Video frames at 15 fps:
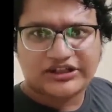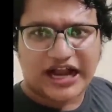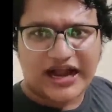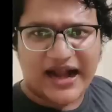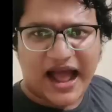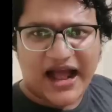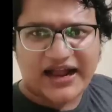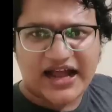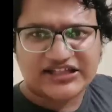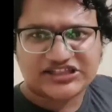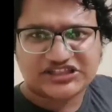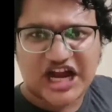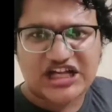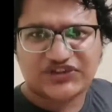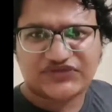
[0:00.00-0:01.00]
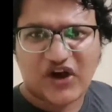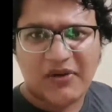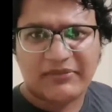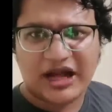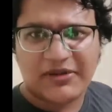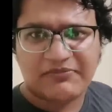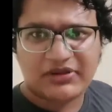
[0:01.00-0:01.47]
Ten Hag has
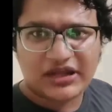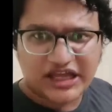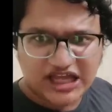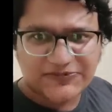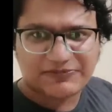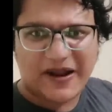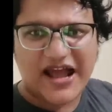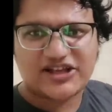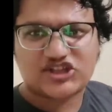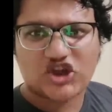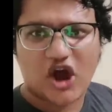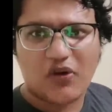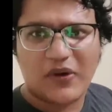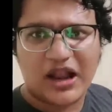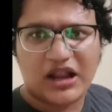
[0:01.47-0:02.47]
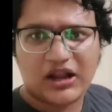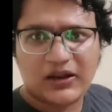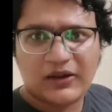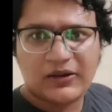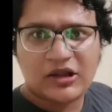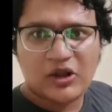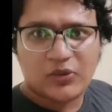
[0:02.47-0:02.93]
transformed him. He's playing so
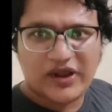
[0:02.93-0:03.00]
well.